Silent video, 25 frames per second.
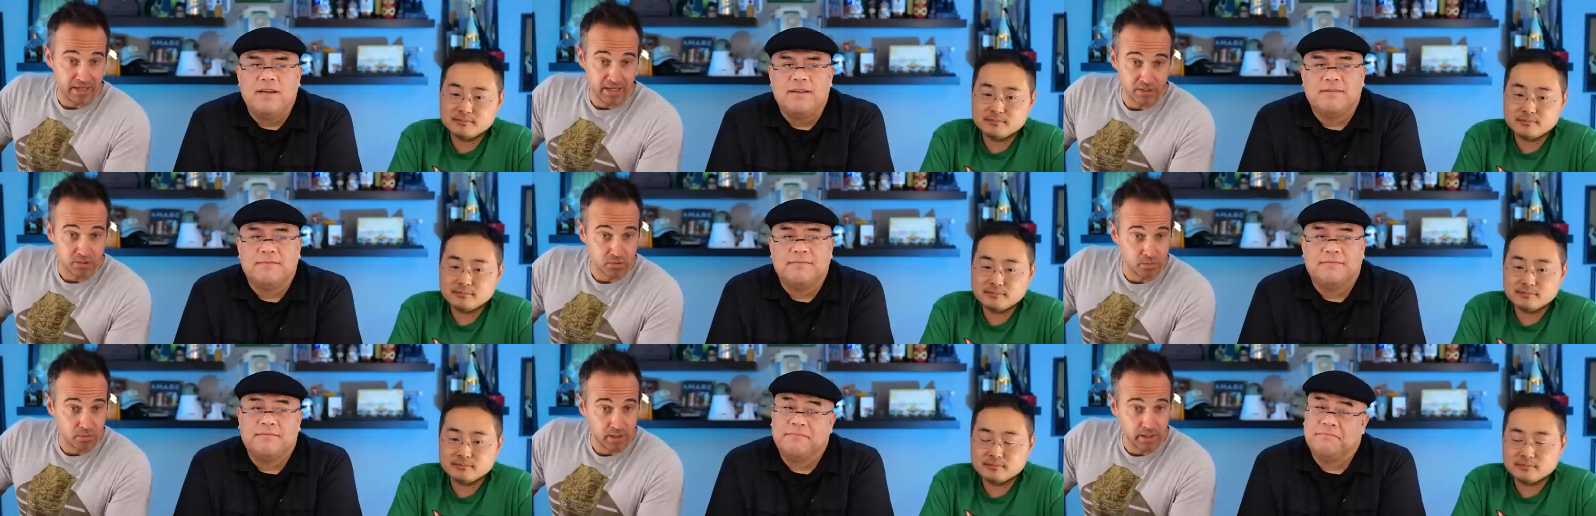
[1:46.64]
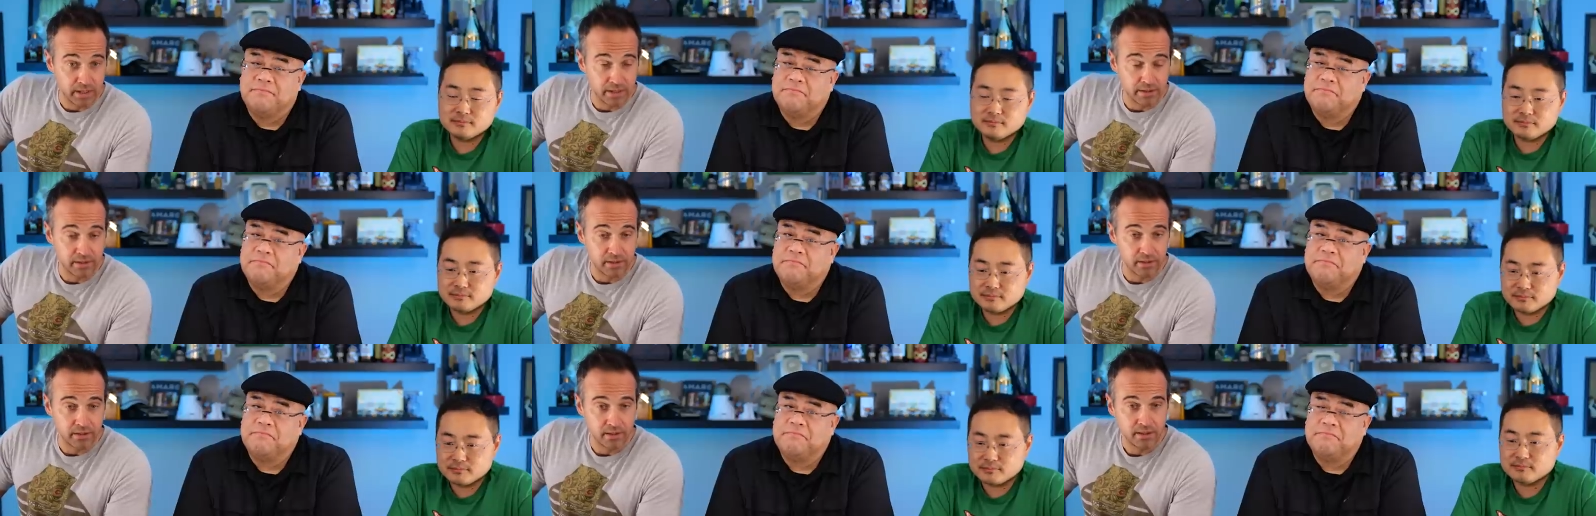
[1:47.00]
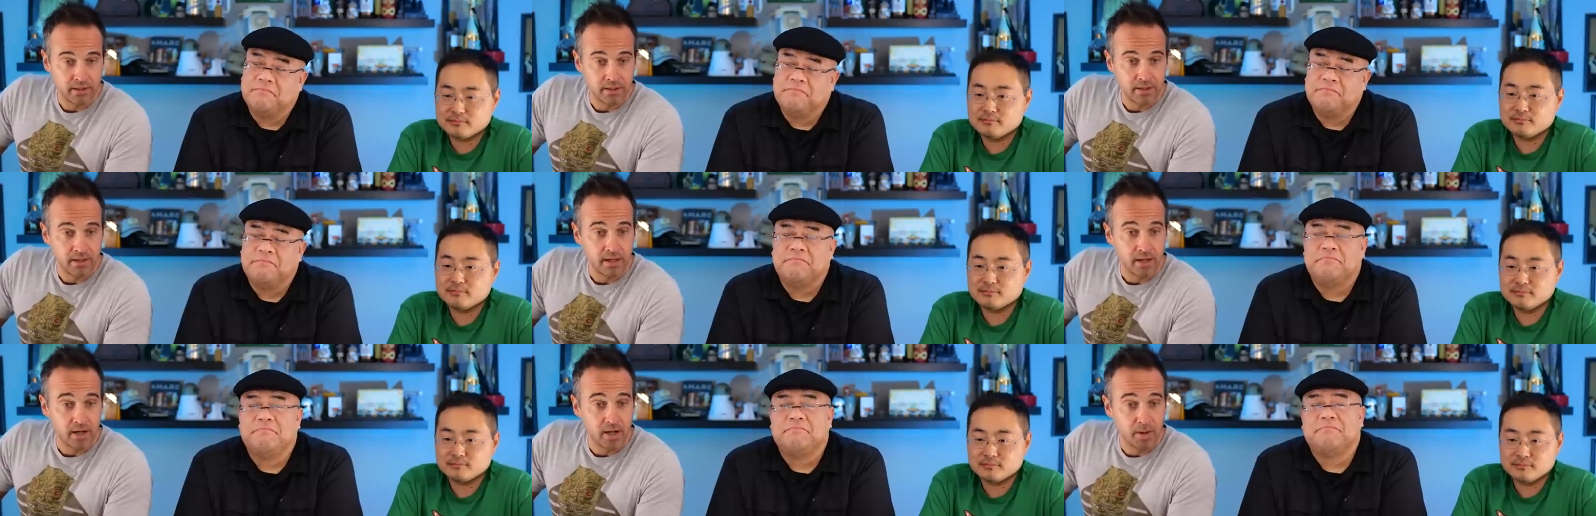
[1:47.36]
Speaker 1: Ranch
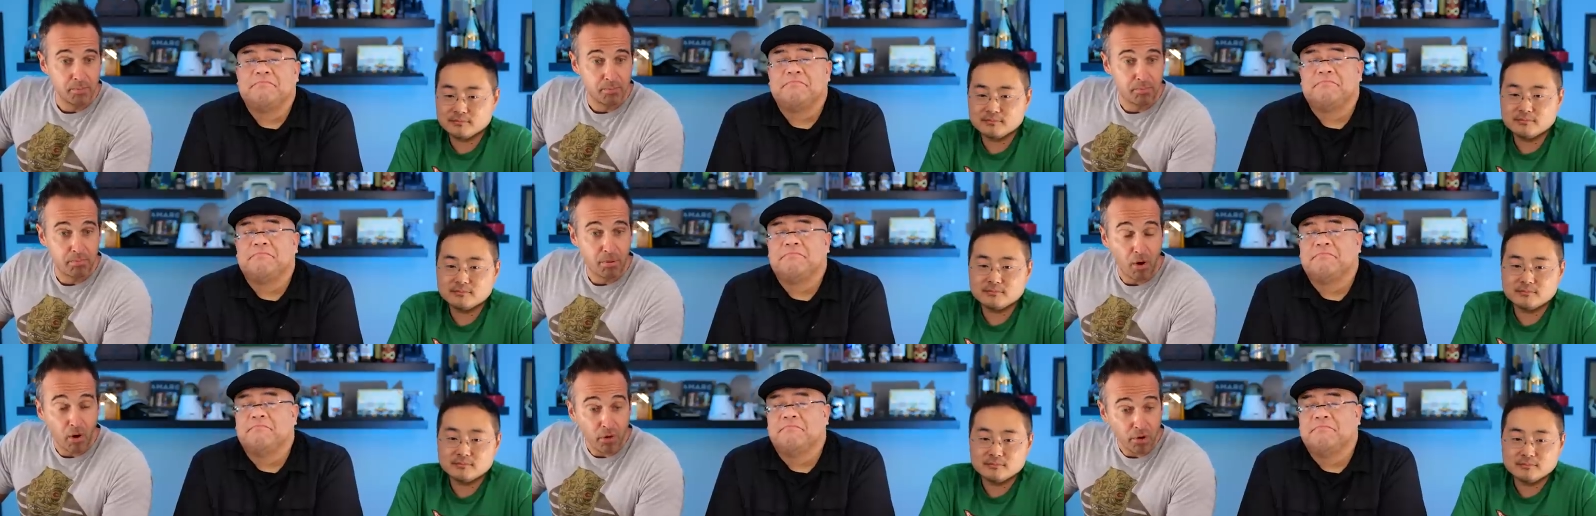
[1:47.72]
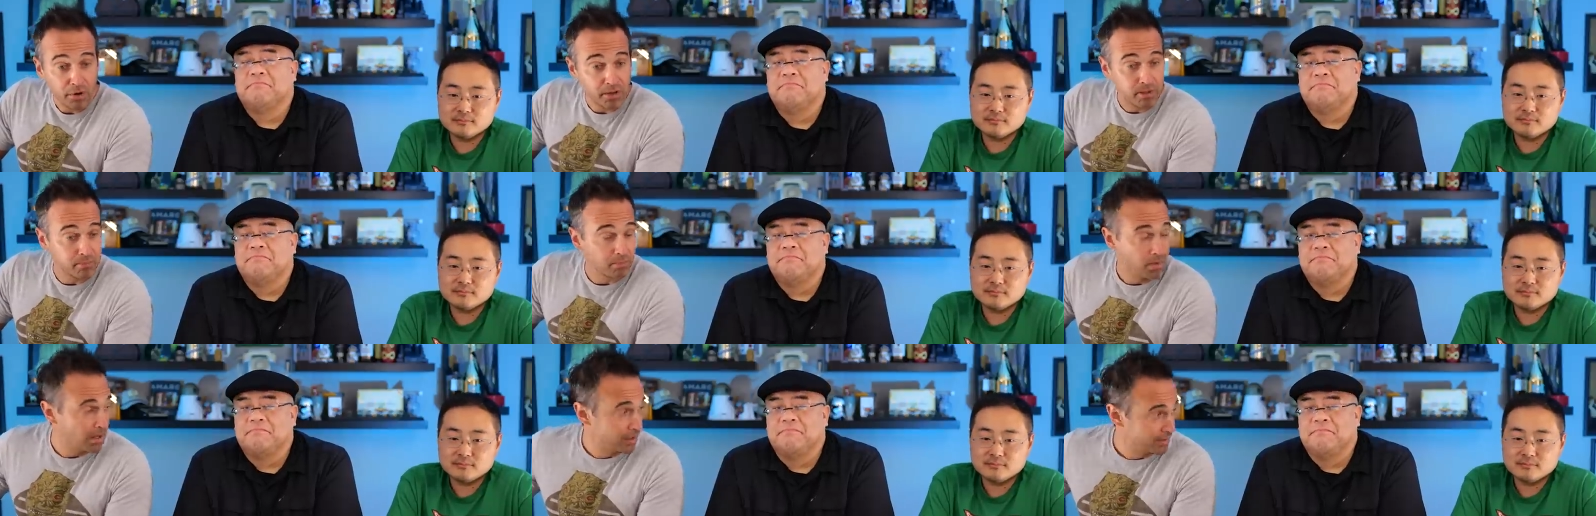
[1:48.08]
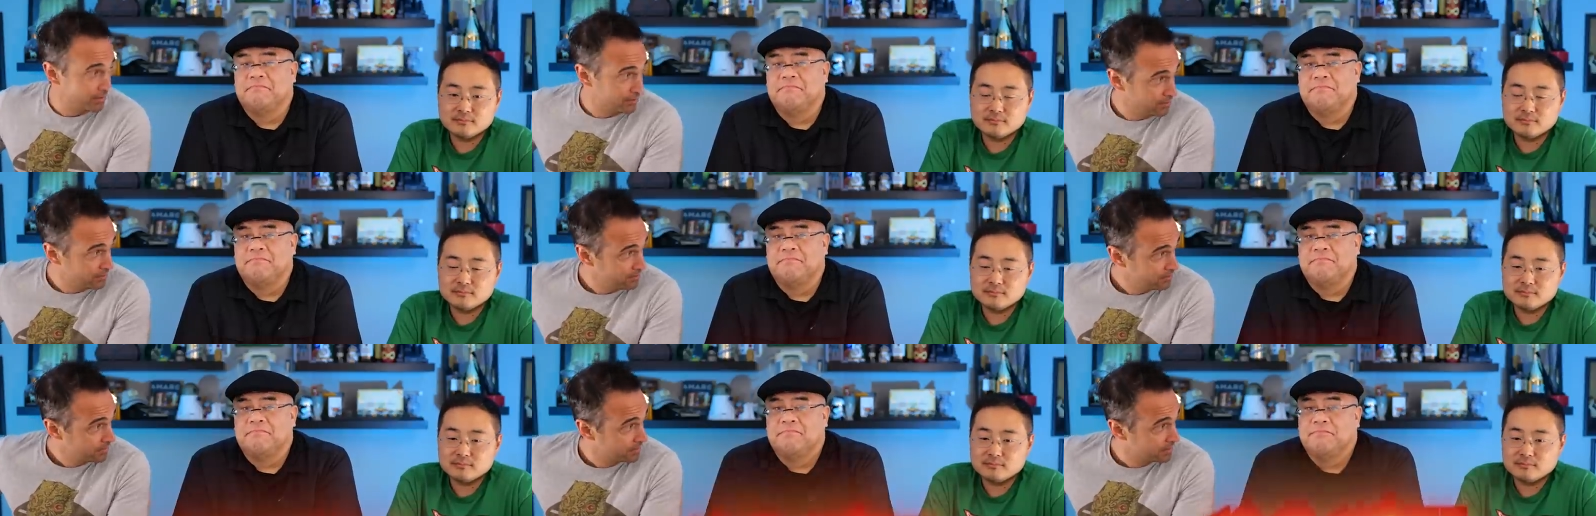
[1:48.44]
water. A party
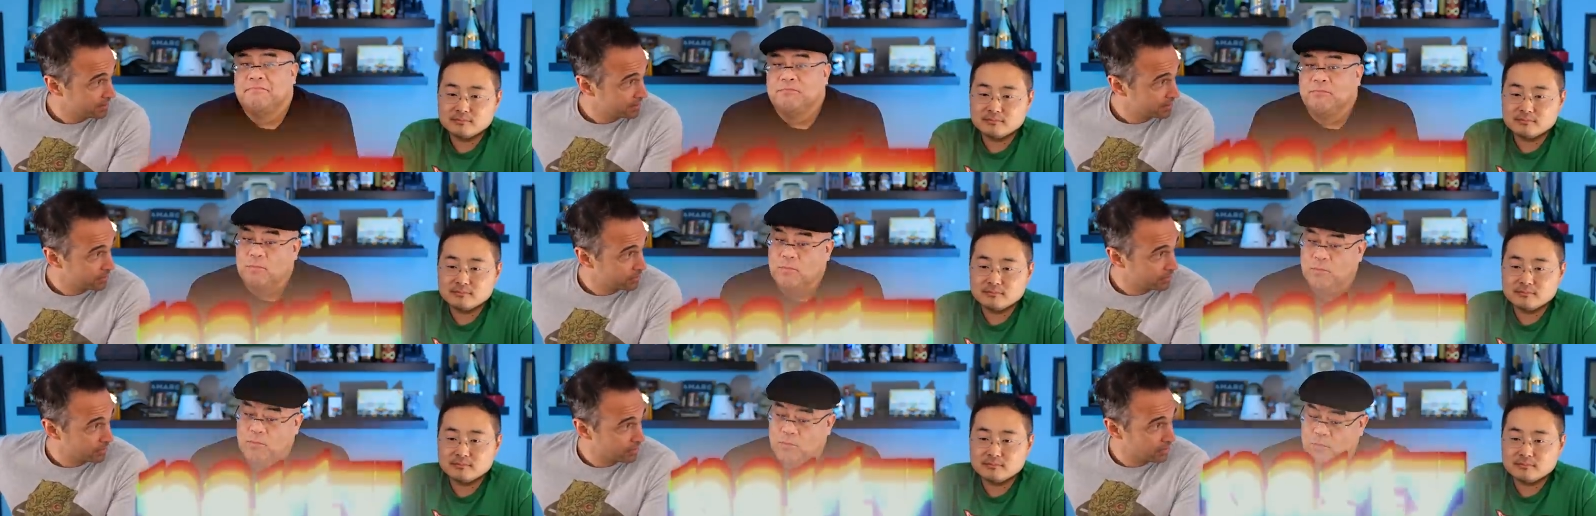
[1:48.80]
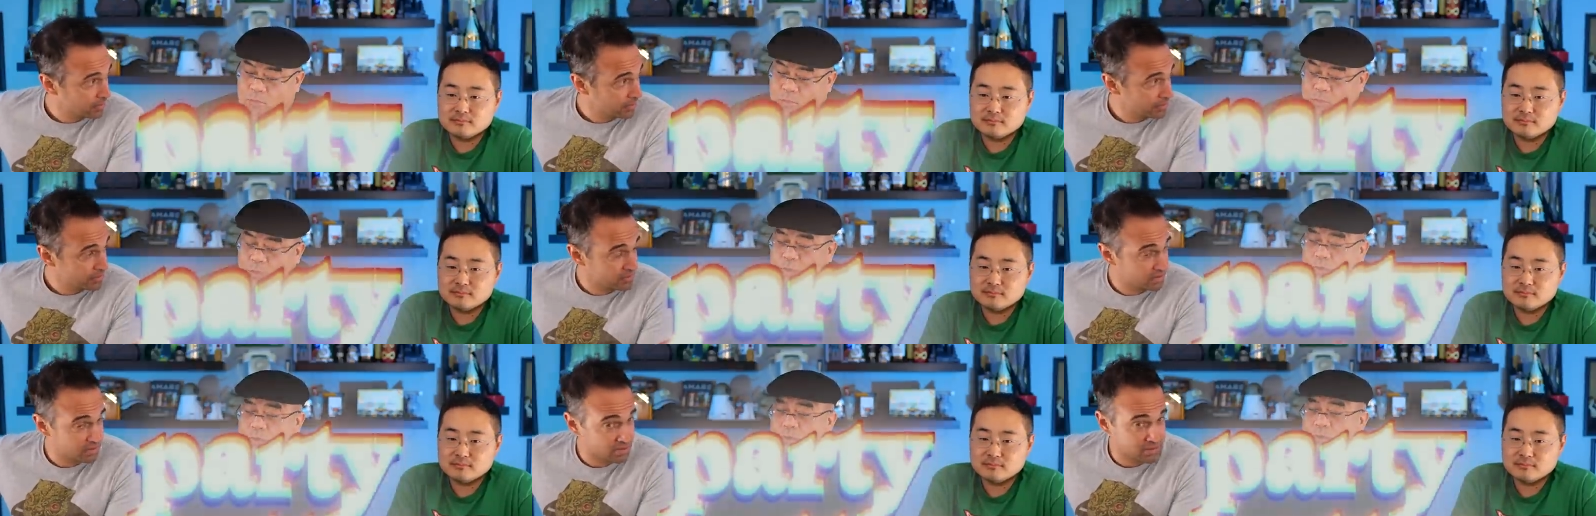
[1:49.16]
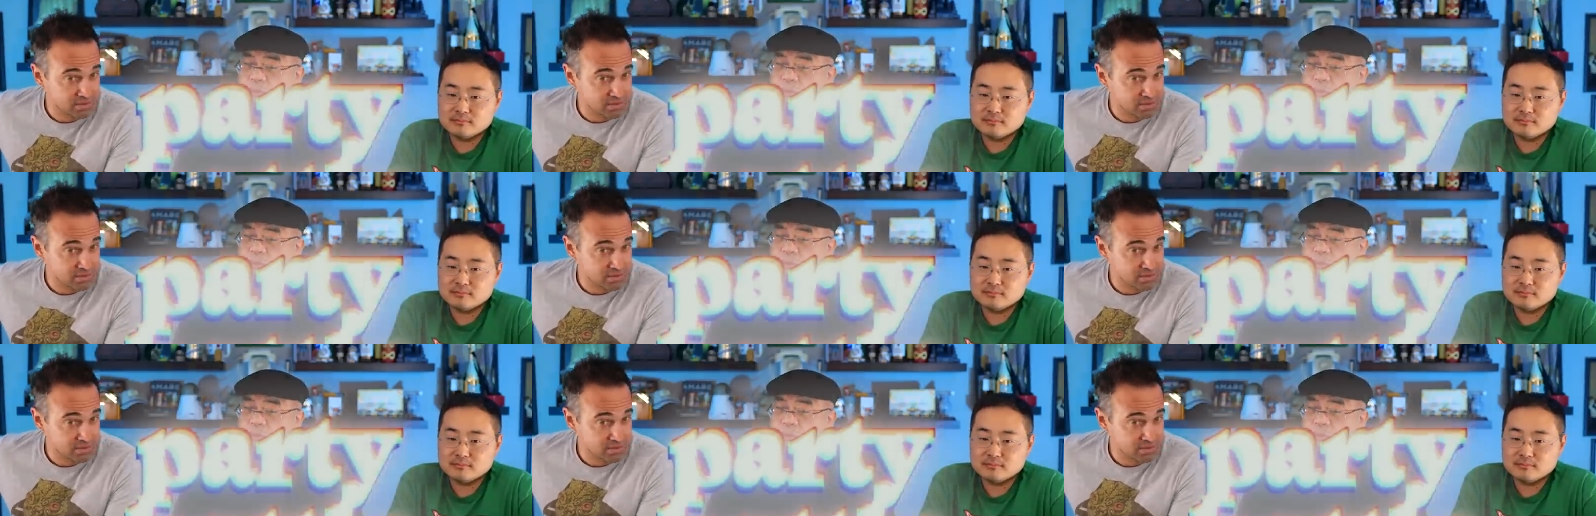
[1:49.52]
bottle. In other words,